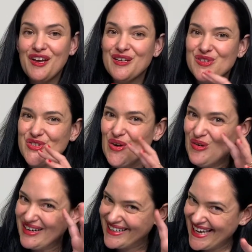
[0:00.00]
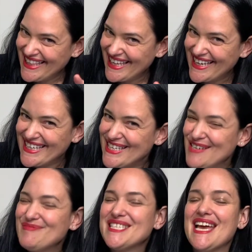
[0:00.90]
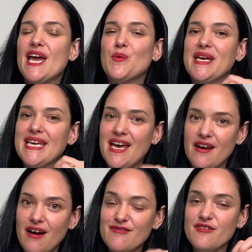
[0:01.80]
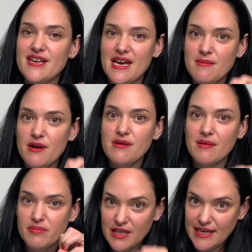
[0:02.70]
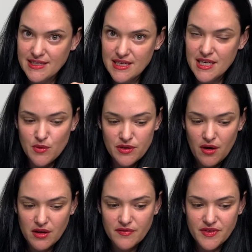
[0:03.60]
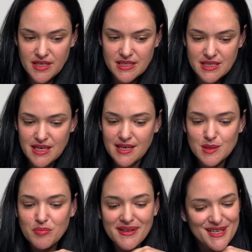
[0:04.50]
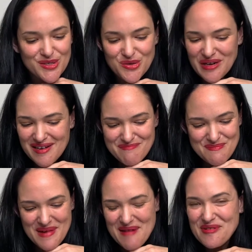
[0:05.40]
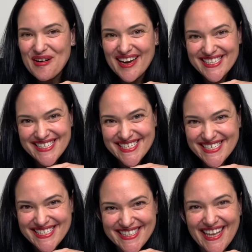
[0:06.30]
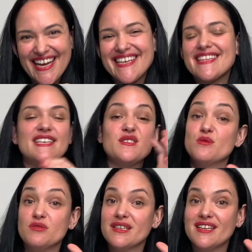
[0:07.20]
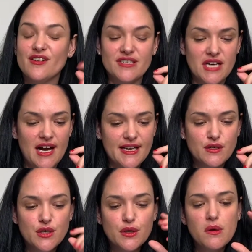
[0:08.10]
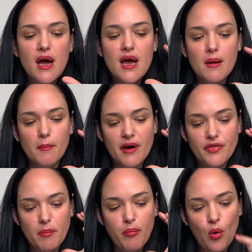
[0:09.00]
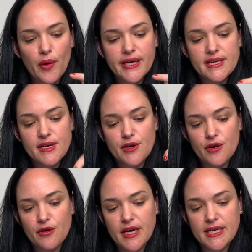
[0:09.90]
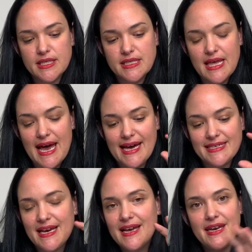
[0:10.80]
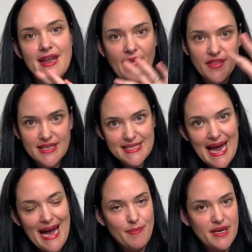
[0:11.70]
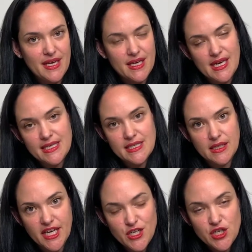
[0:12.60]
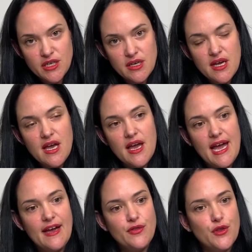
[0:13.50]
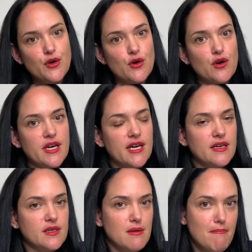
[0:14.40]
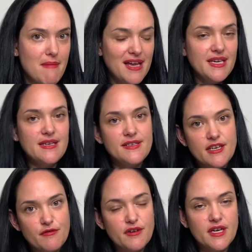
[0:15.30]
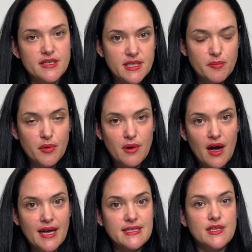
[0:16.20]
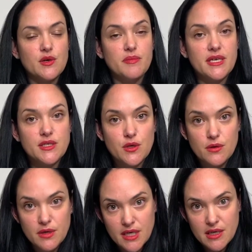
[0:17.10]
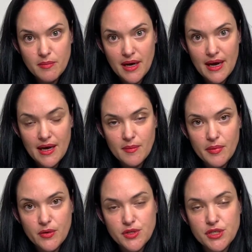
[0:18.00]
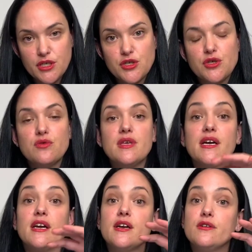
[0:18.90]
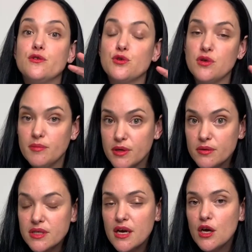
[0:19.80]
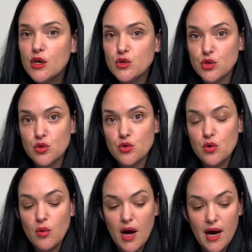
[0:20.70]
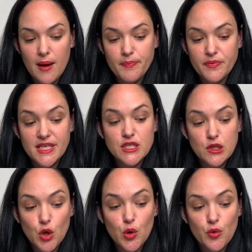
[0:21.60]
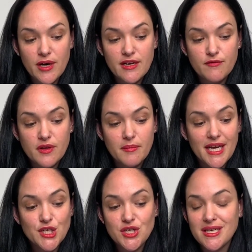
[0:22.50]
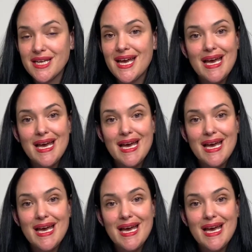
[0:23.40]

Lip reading: So again, like I keep saying, we cannot forget about complexity with all of these things. Please do not memorize this slide unless you really are dying to. But the point here is that nothing's happening in isolation, and there is many different adipokines that are being secreted by adipose tissue that can contribute to this low-grade inflammation.